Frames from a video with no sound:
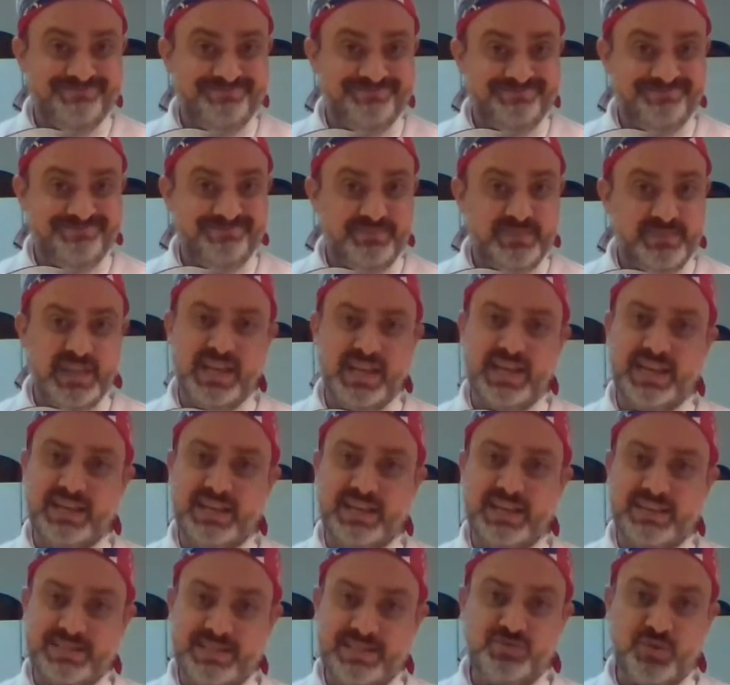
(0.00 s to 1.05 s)
made
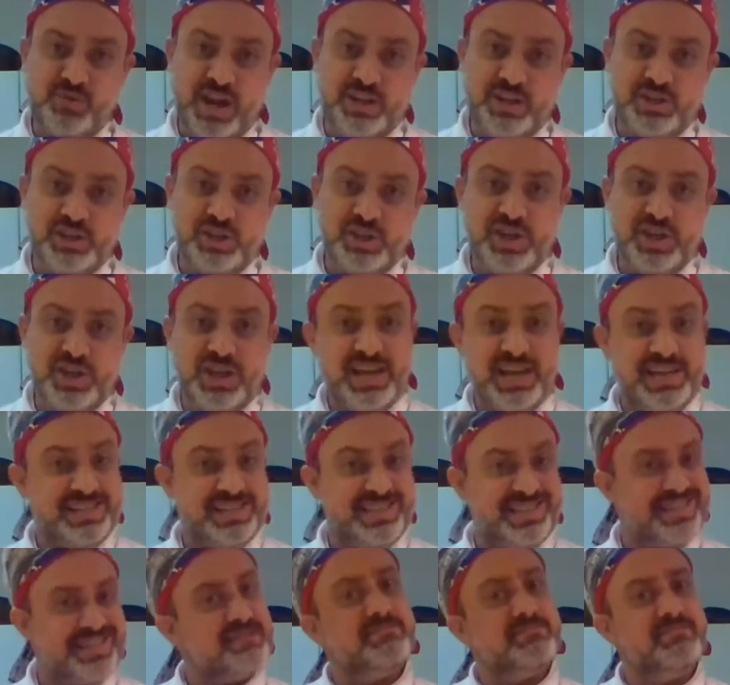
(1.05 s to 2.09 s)
with
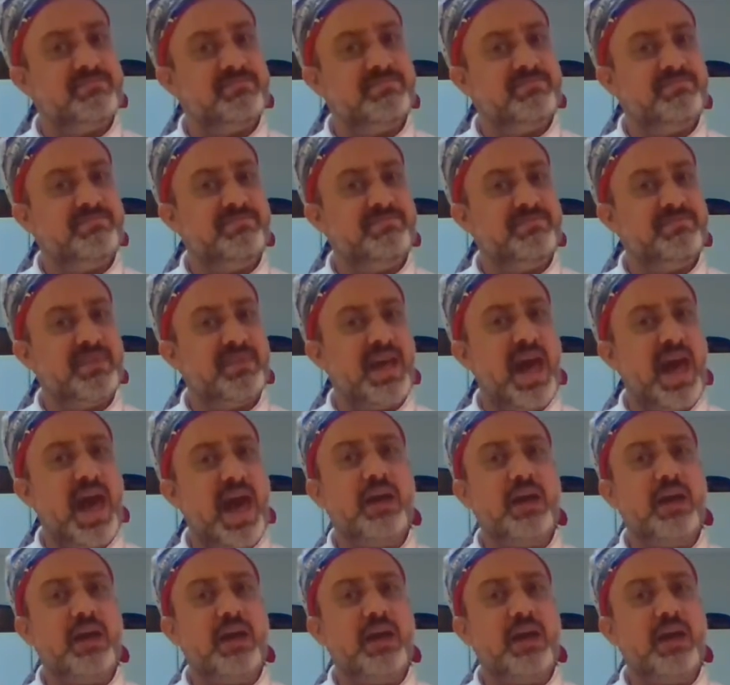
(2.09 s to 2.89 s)
a